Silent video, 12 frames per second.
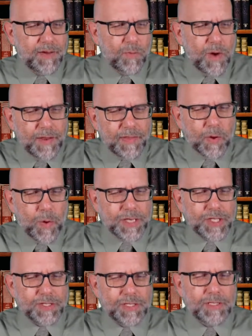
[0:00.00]
one of the
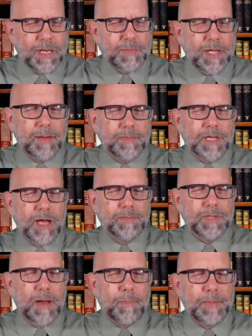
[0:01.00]
questions that sometimes
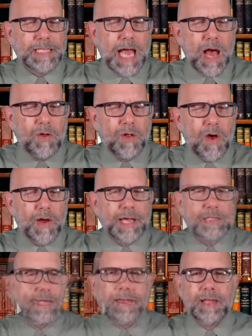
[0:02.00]
comes up is, how long
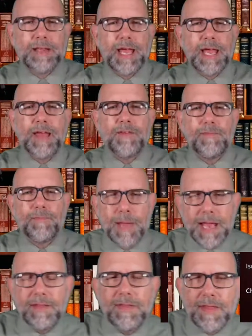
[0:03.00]
is it that they have
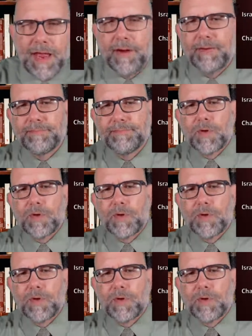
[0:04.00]
been there?